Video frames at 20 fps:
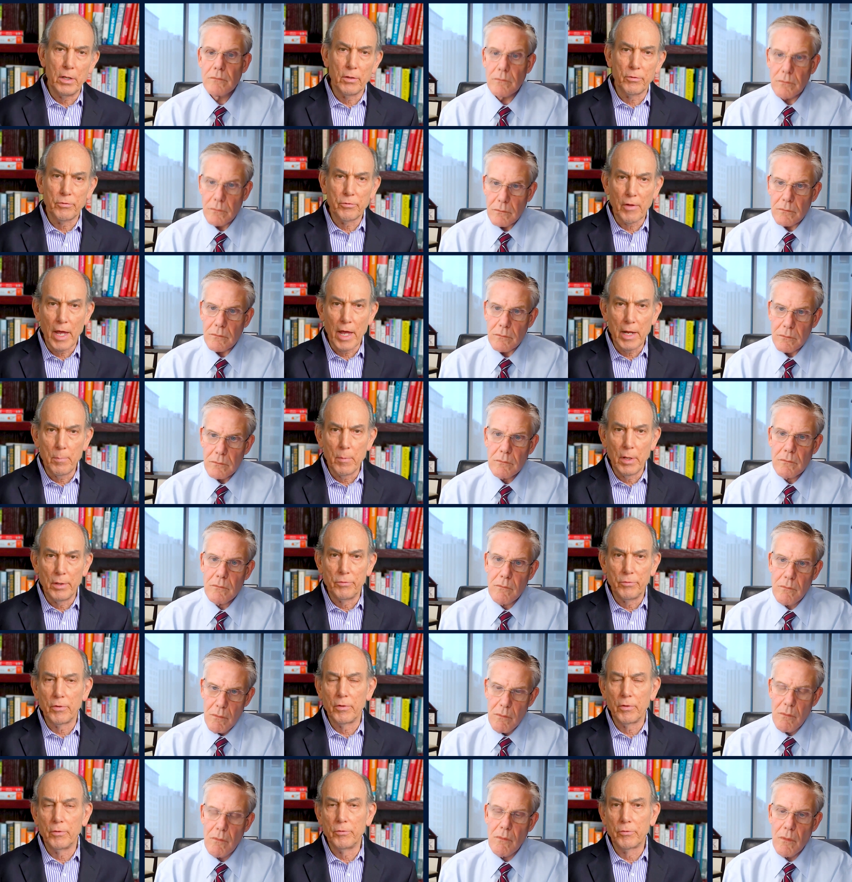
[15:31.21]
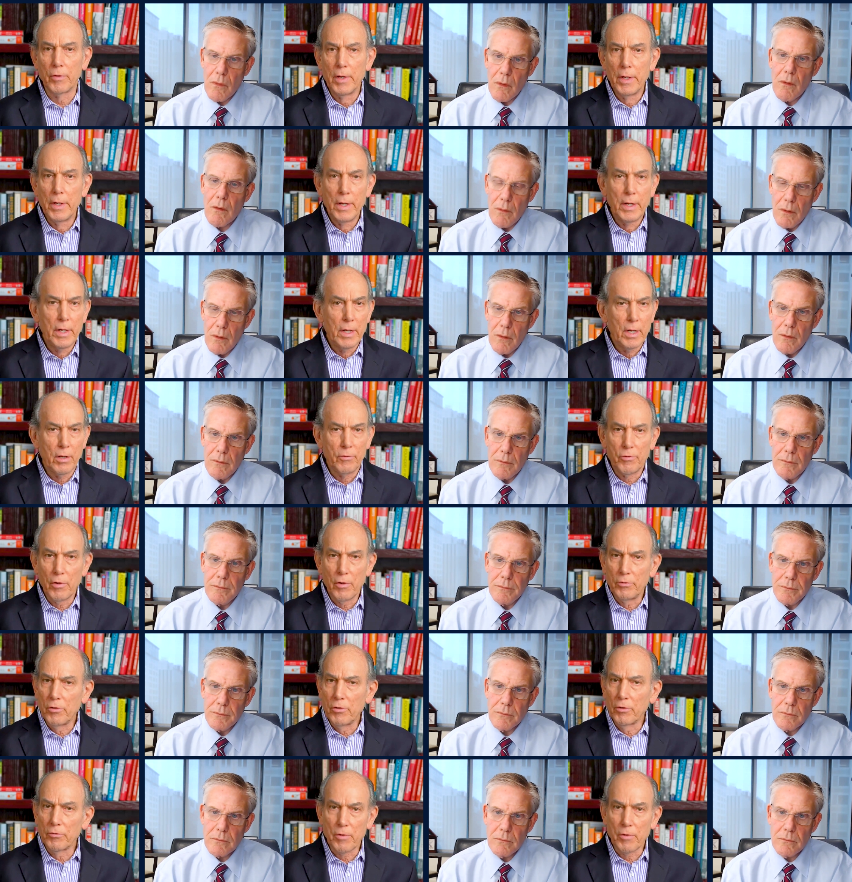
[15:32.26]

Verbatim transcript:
Speaker 1: assignments. Is is there just